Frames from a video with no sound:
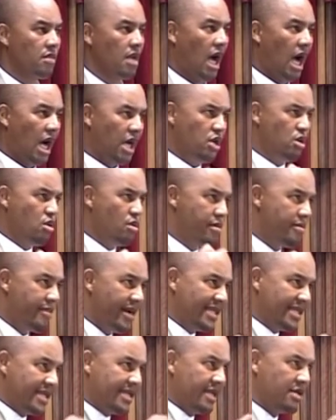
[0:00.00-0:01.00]
Are you a
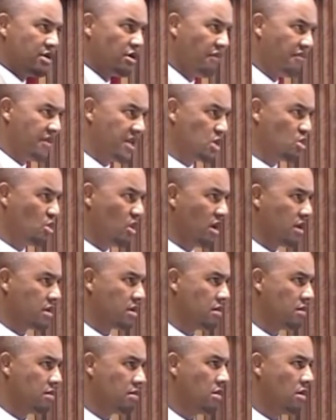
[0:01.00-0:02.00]
resident of this world?
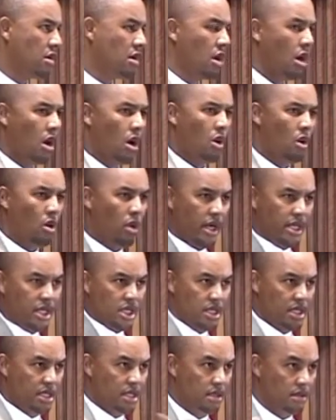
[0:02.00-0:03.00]
Or
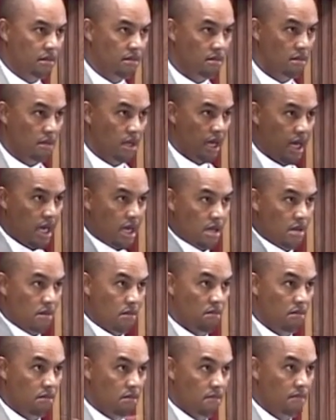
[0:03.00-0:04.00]
just a
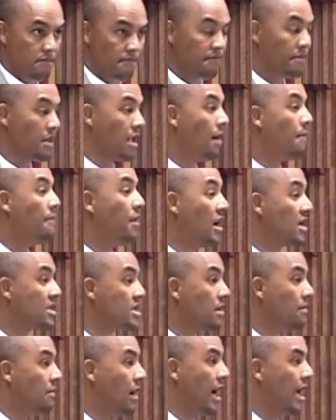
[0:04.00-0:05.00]

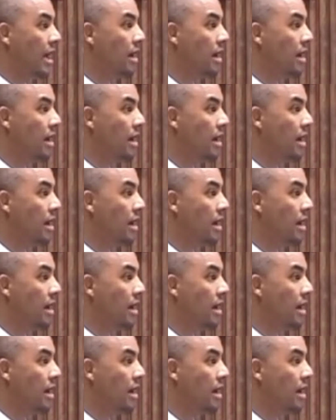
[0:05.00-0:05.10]
passerby?